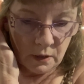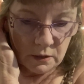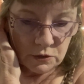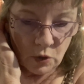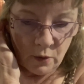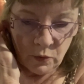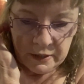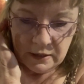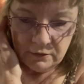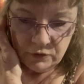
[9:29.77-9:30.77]
So I want to
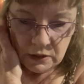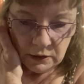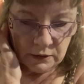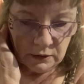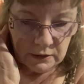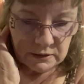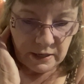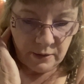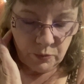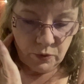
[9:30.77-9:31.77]
give you a little
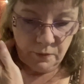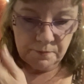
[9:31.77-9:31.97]
example.